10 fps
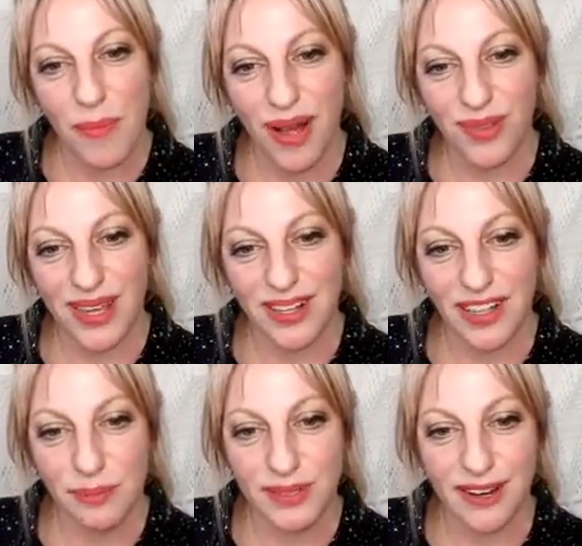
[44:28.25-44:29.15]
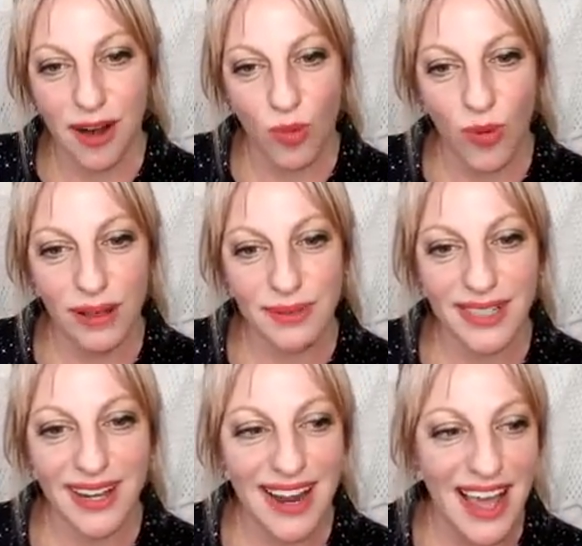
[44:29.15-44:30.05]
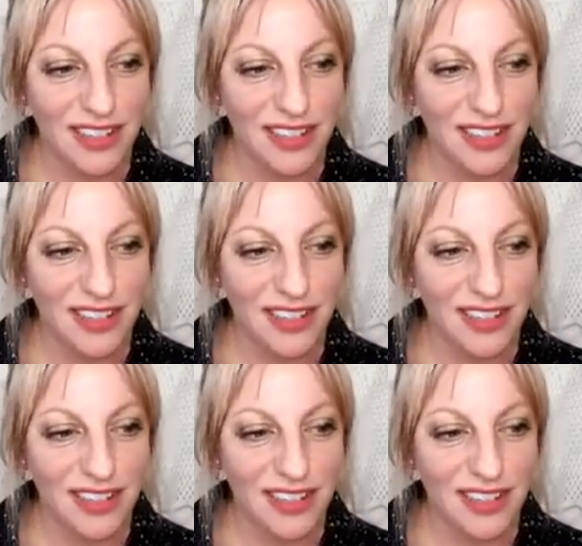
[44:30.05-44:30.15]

about the eclipse on our website,